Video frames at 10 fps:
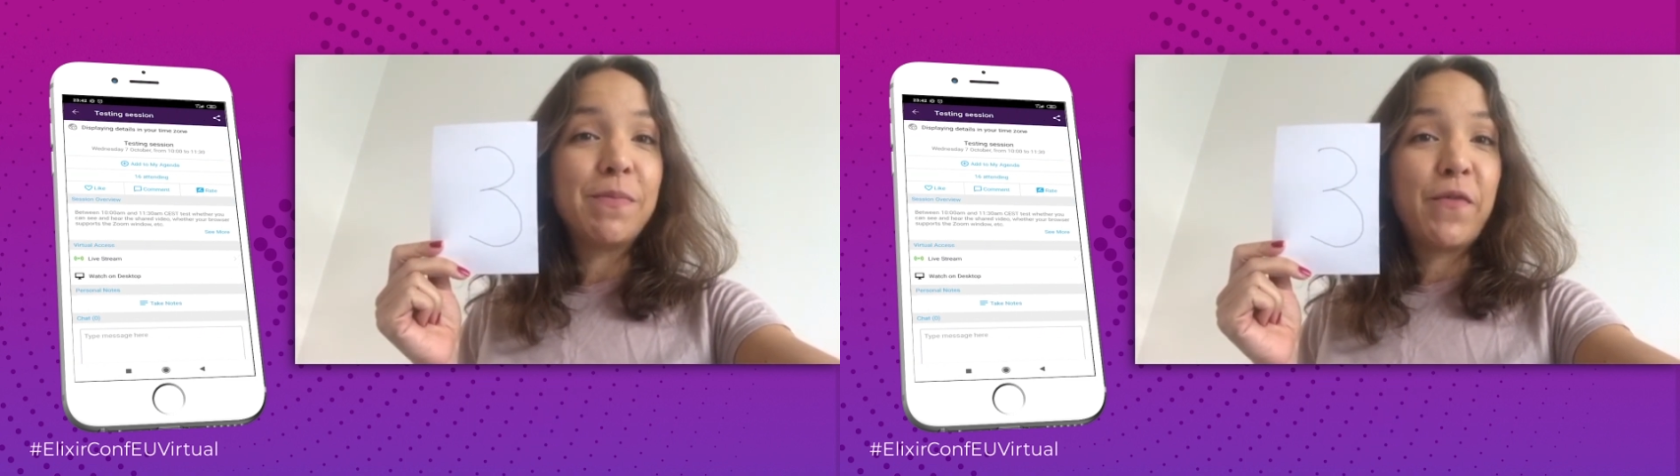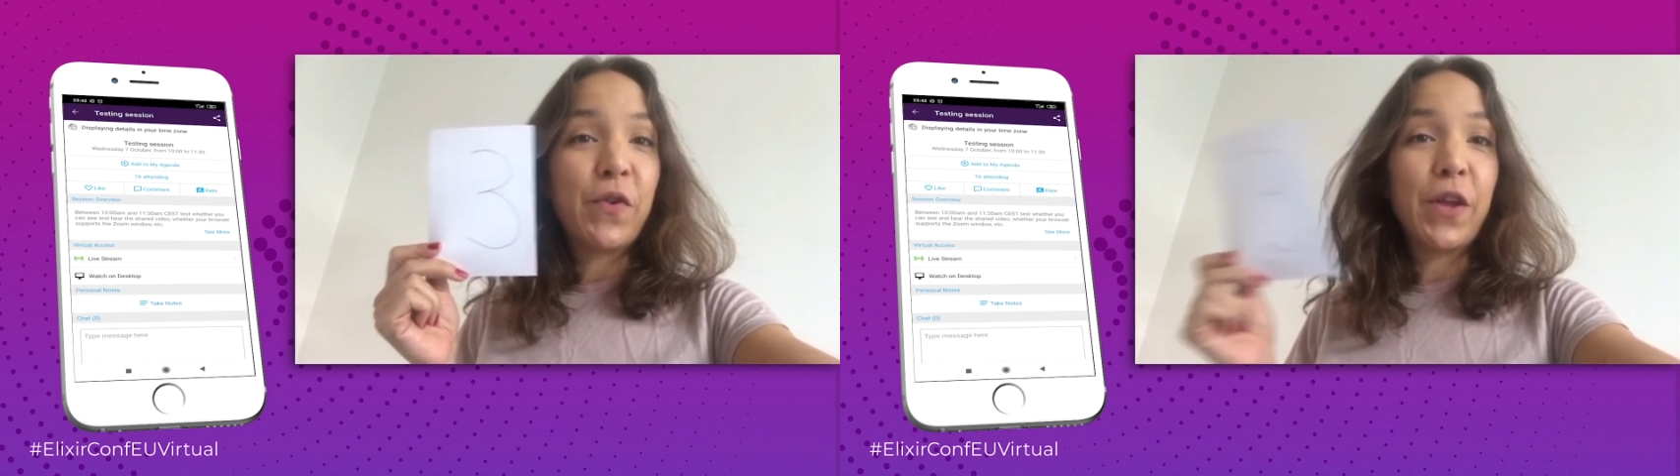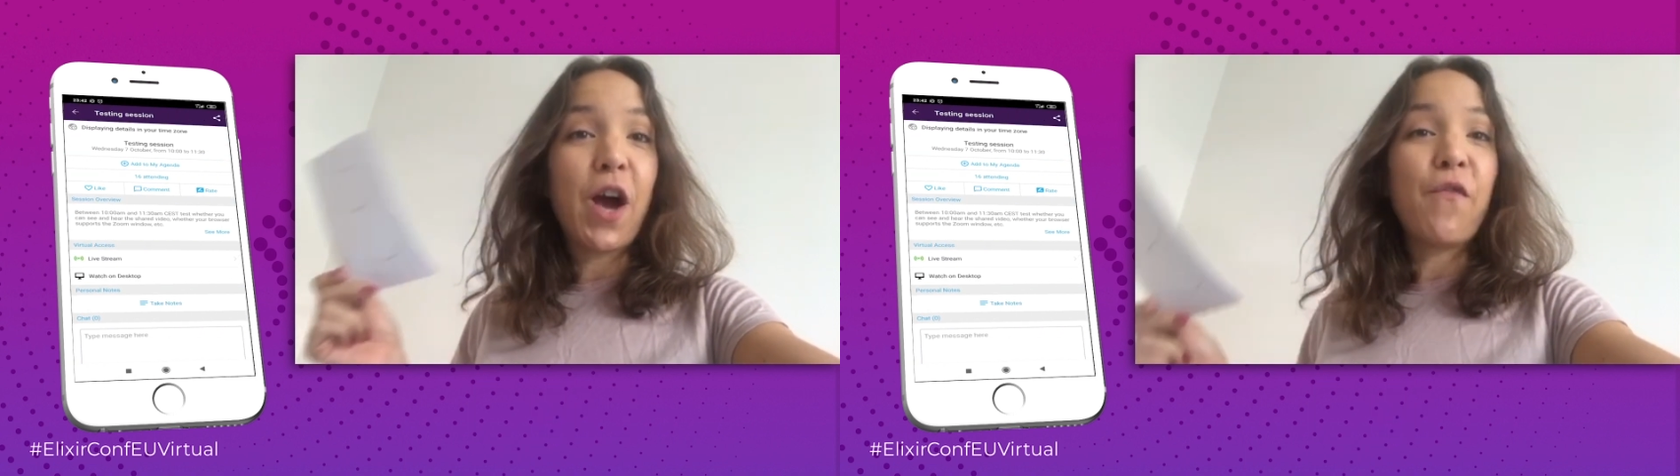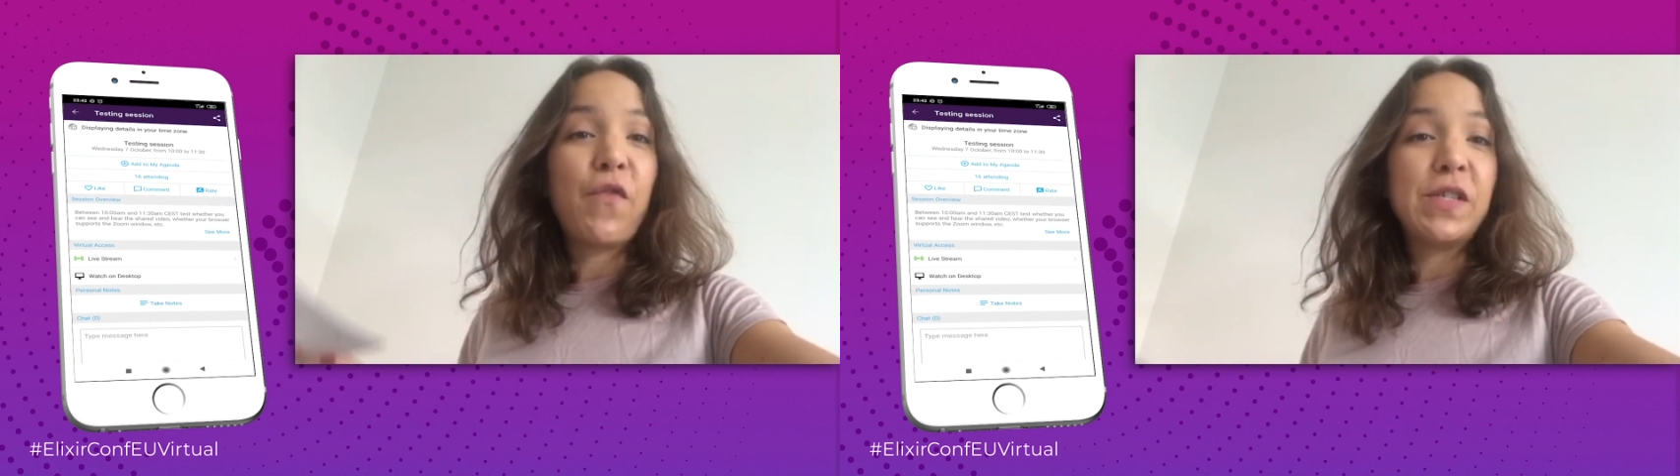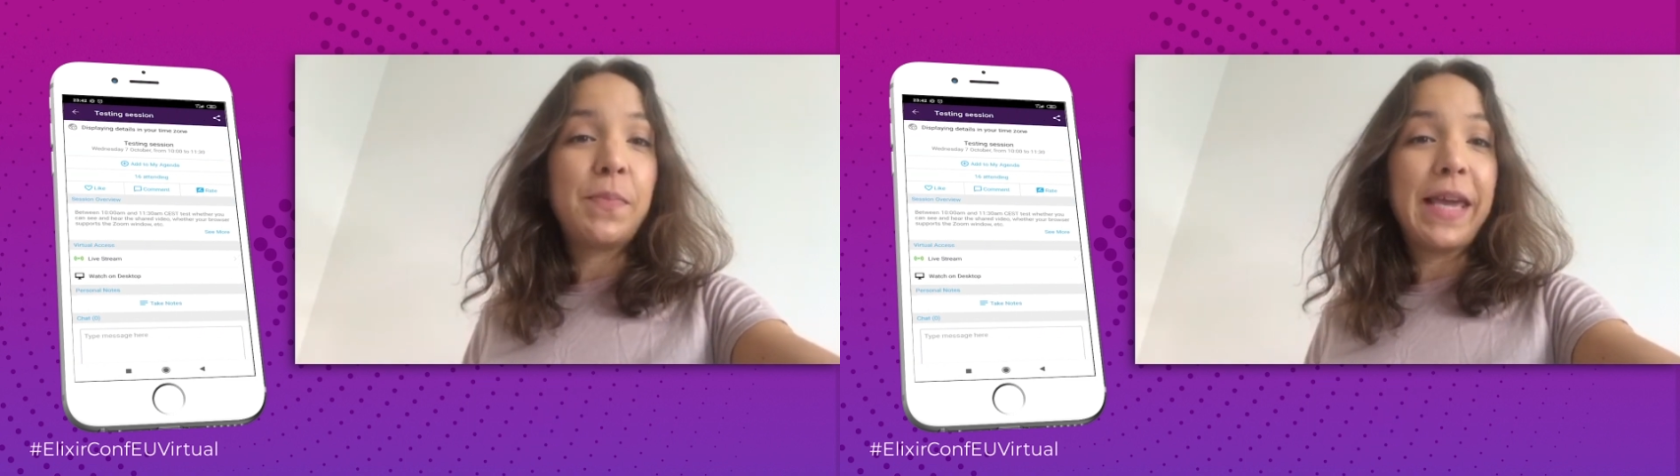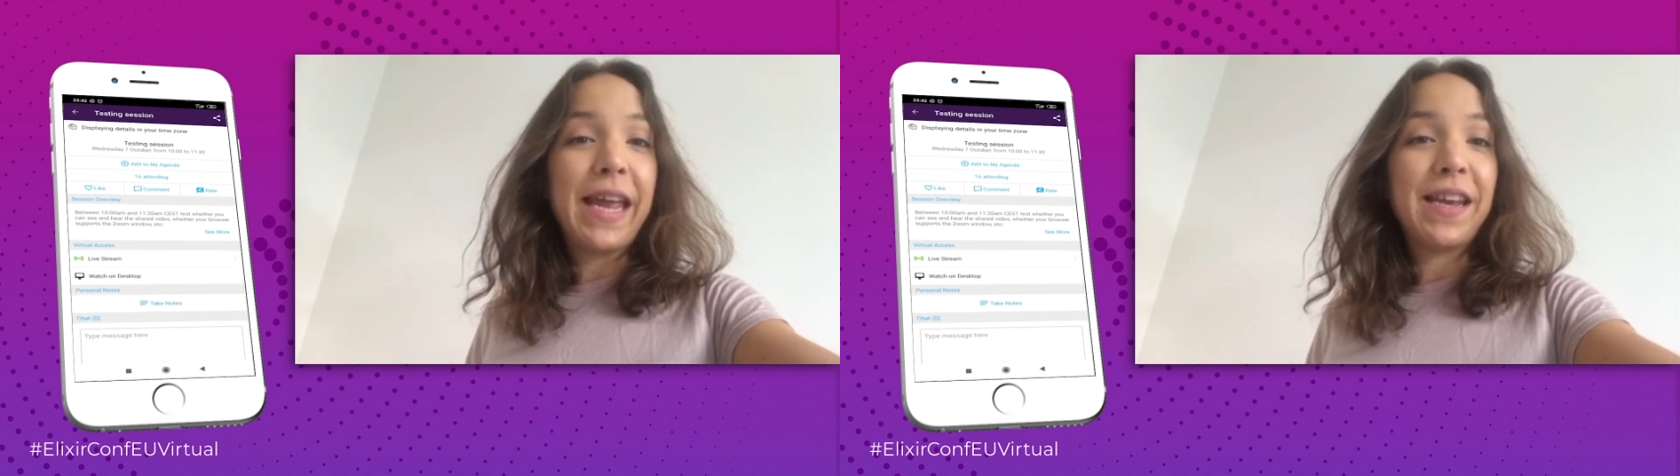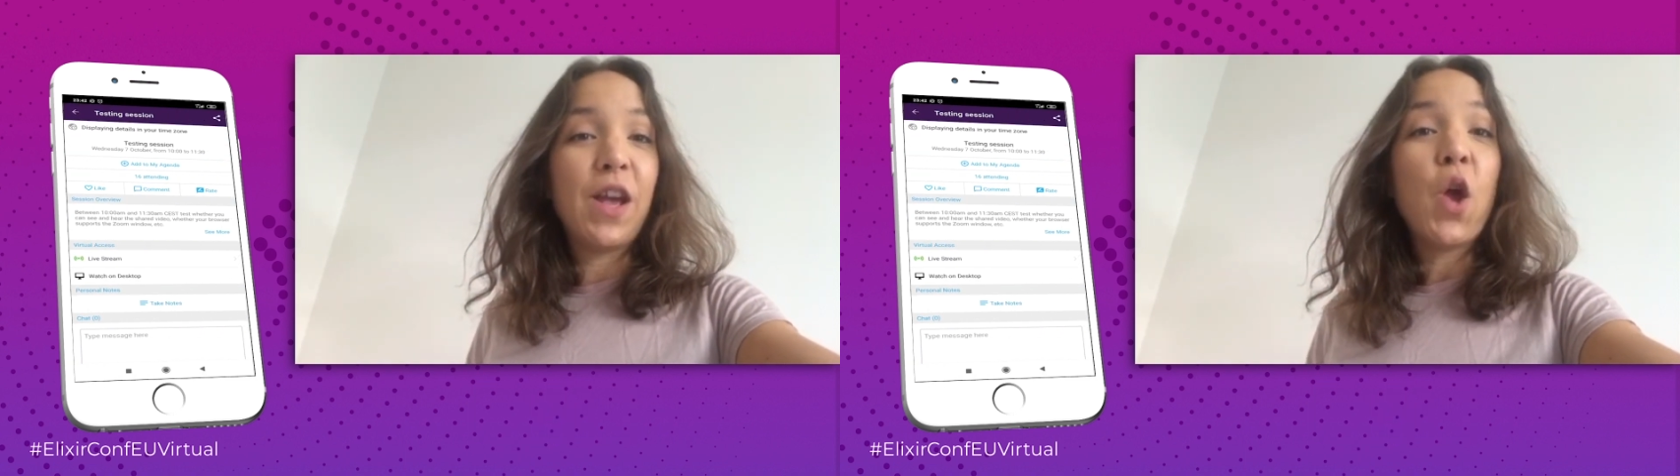before the conference begin,